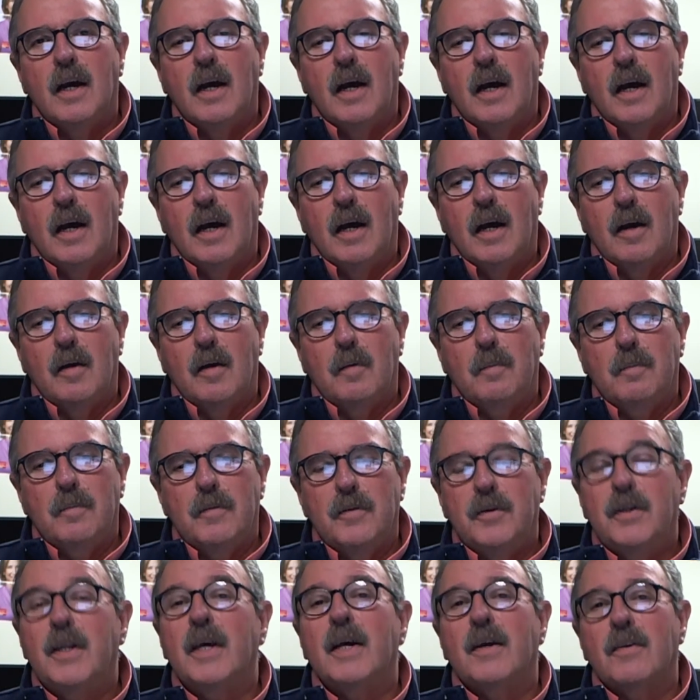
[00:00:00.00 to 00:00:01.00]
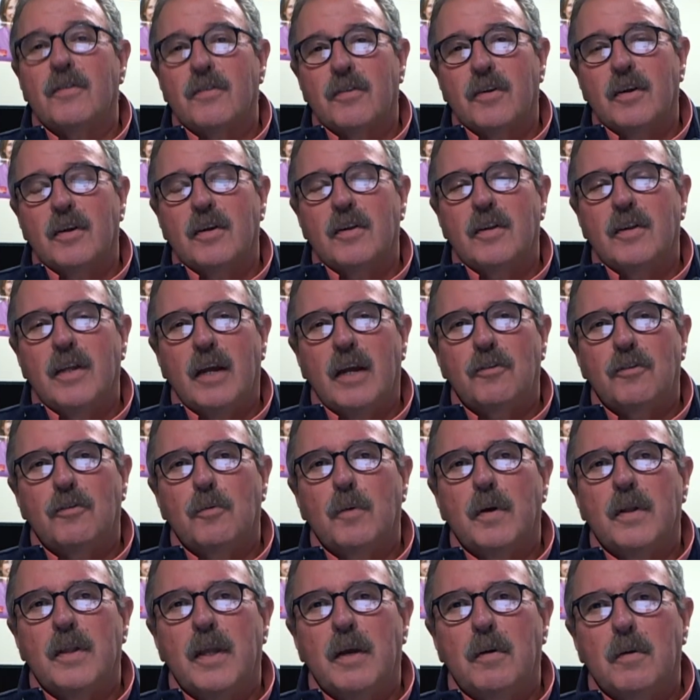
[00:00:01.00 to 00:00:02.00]
um, disc. That's
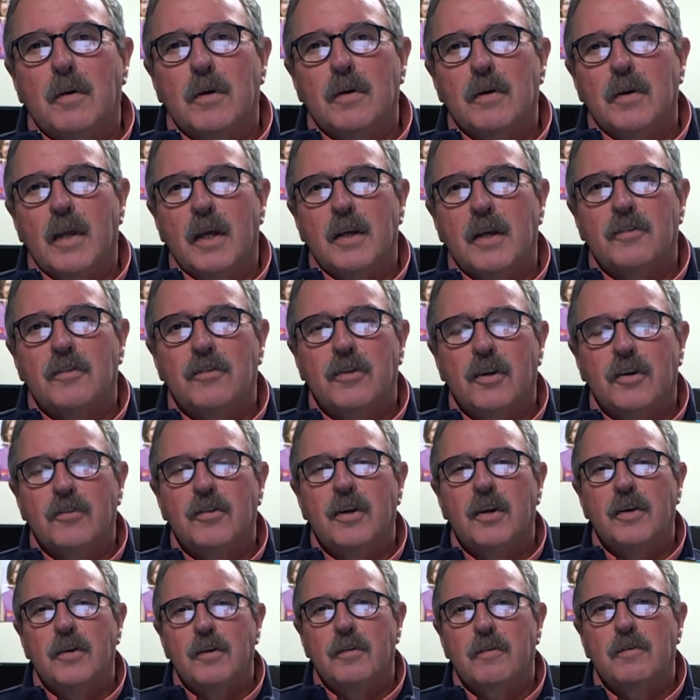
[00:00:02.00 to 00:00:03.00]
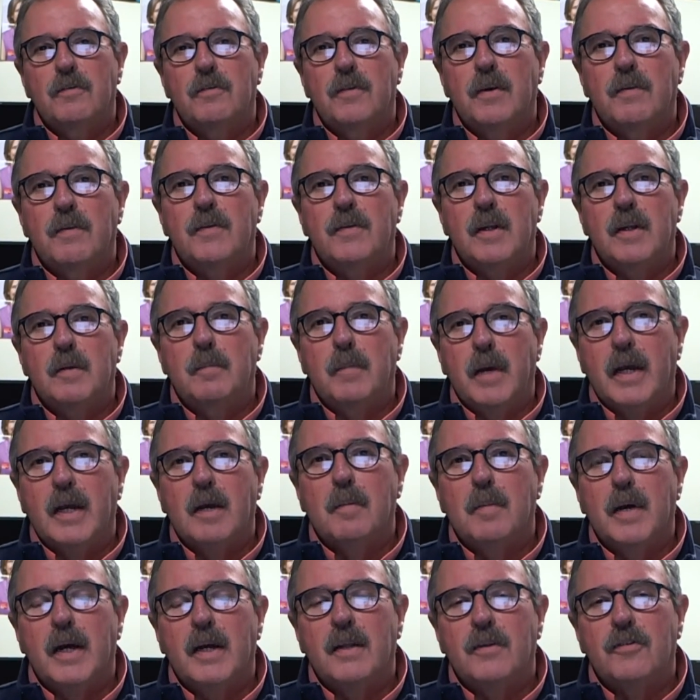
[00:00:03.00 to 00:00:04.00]
when they were like 650
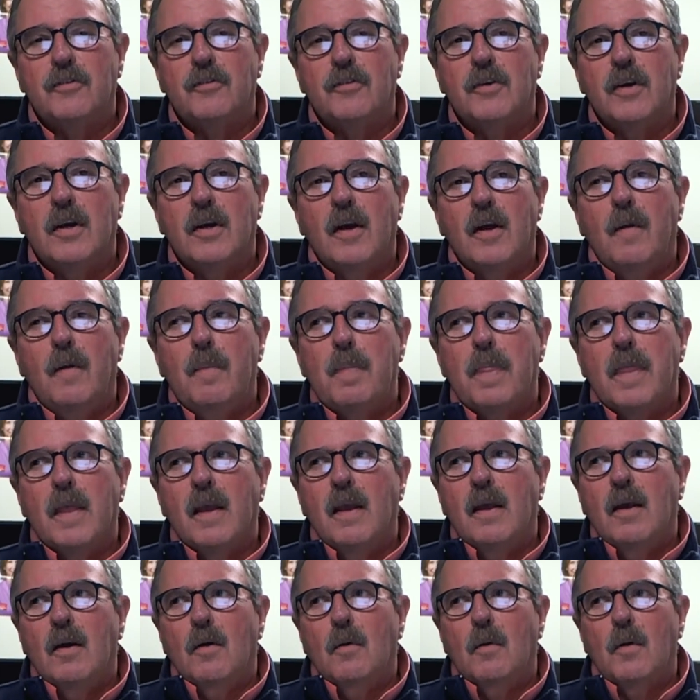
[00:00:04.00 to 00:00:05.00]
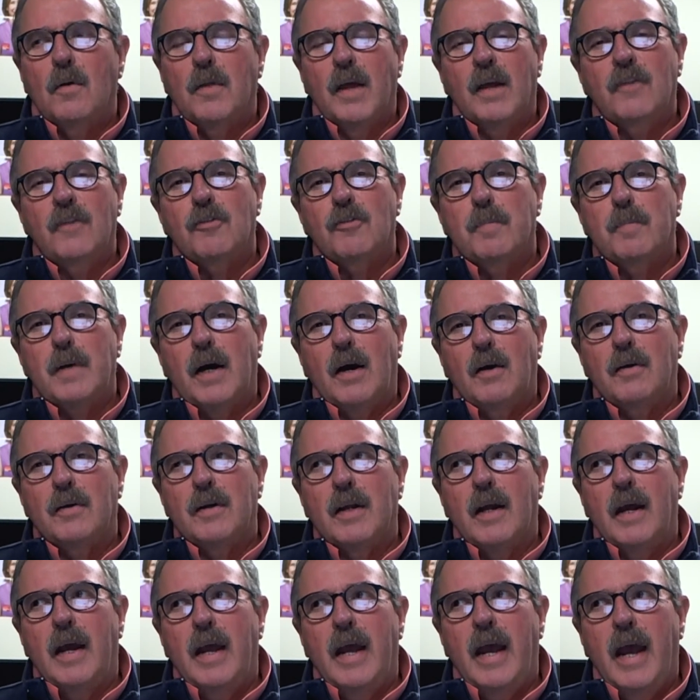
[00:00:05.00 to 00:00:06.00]
megabytes. Well, that's
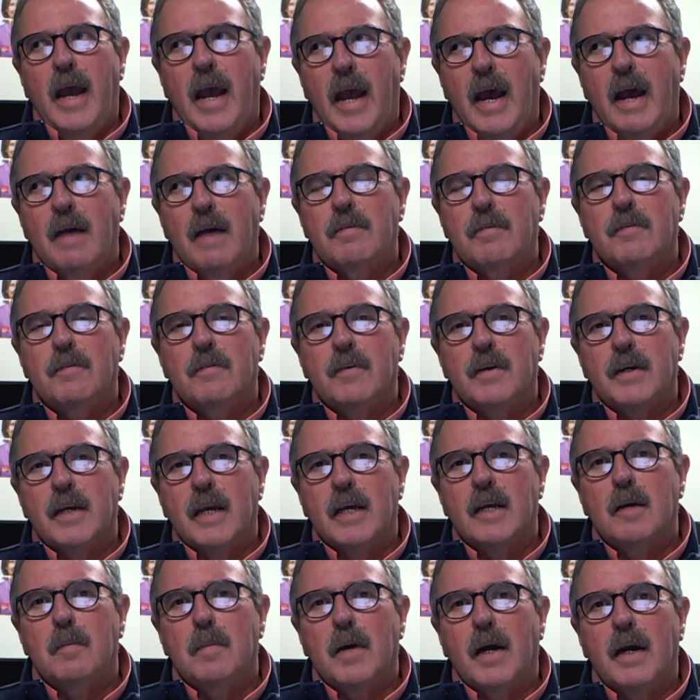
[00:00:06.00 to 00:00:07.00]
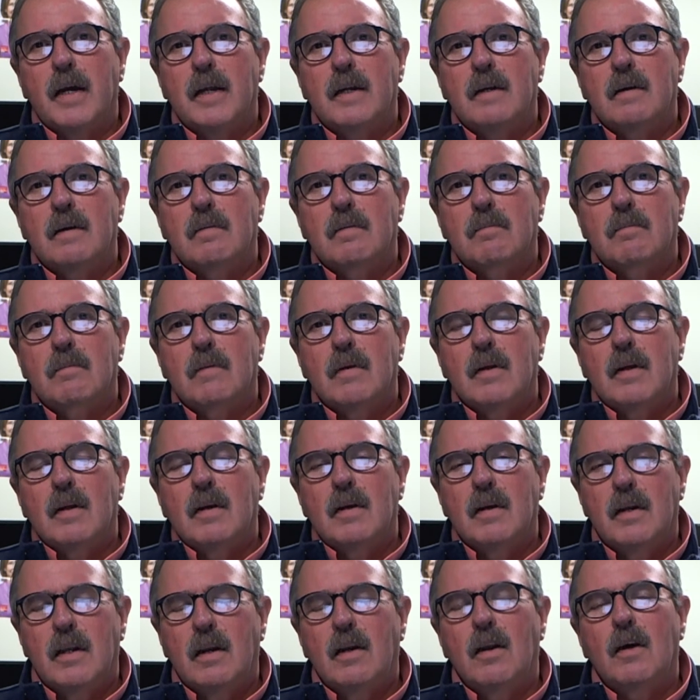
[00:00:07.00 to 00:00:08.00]
about half of a gigabyte, a
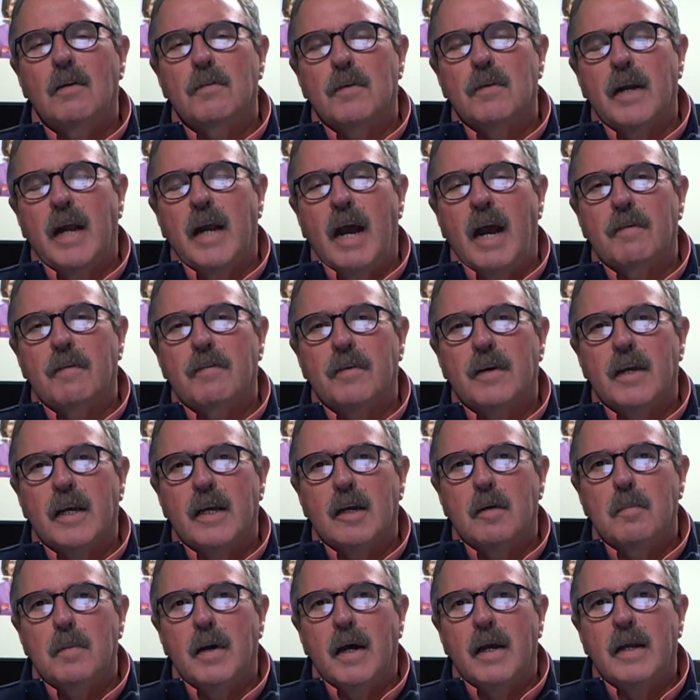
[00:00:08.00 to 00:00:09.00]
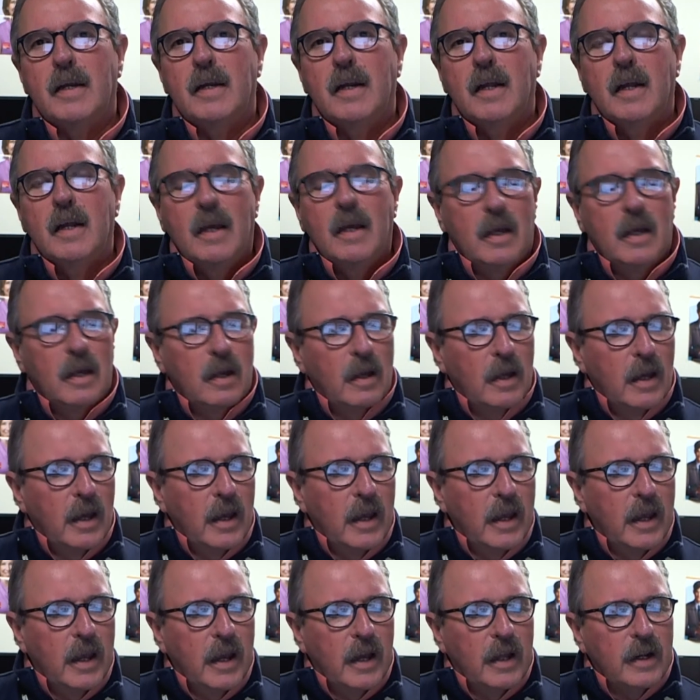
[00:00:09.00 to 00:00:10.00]
little over half a gigabyte.
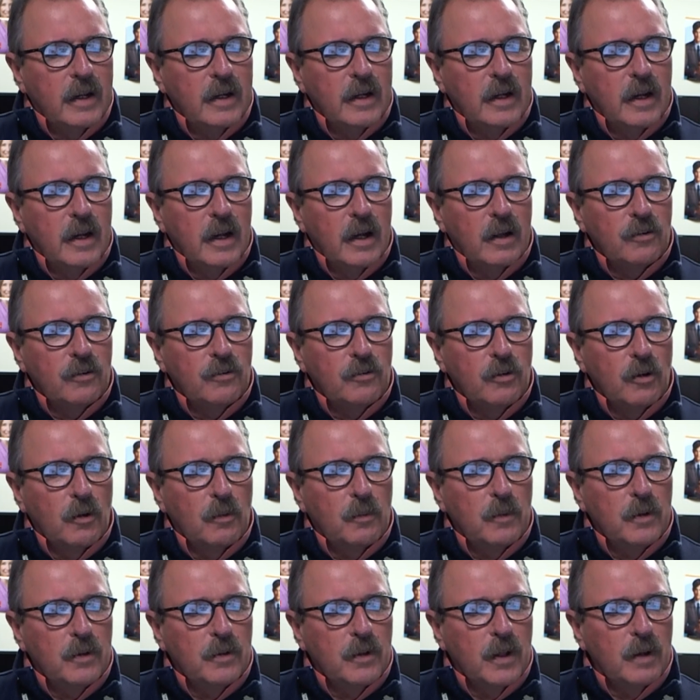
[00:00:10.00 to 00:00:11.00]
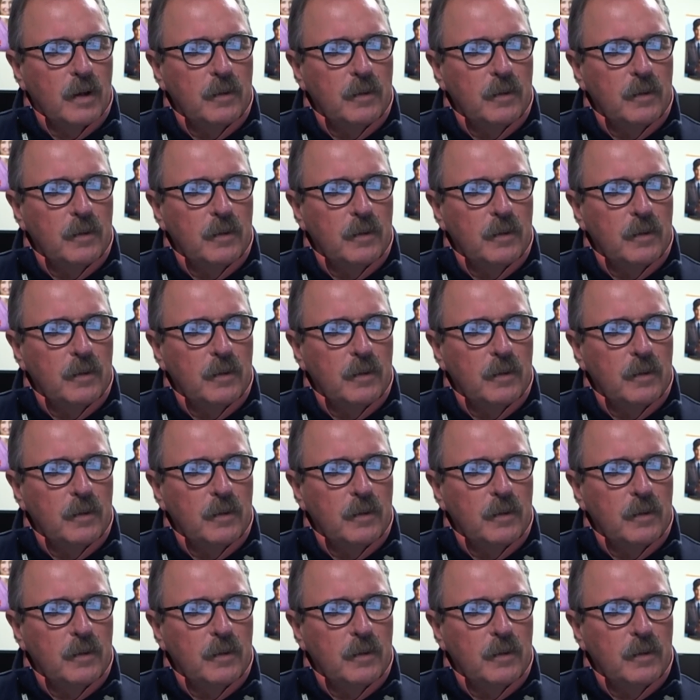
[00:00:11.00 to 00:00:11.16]
And uh, so we, then